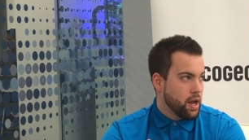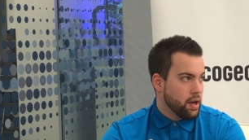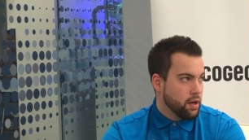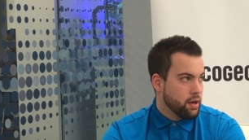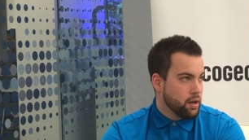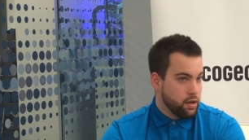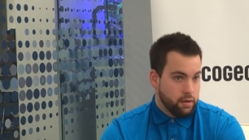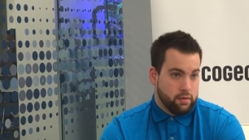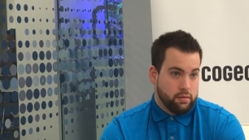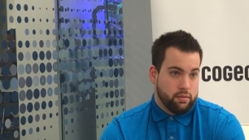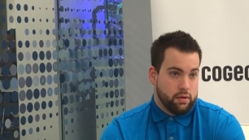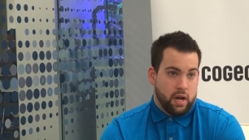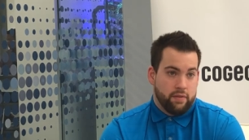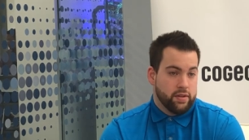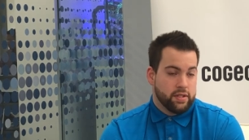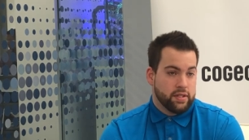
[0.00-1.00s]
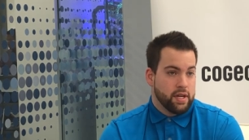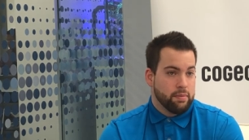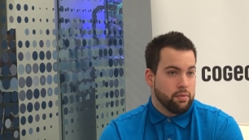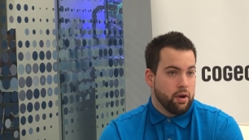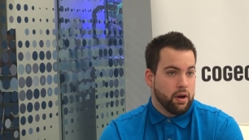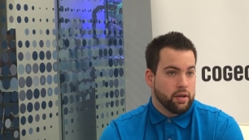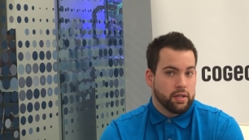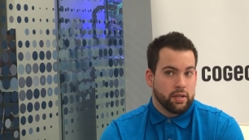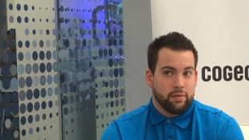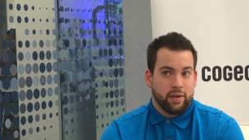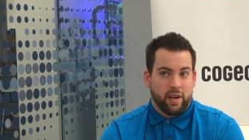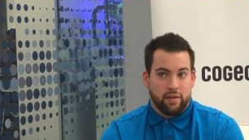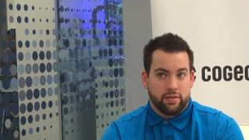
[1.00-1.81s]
and have the same productivity,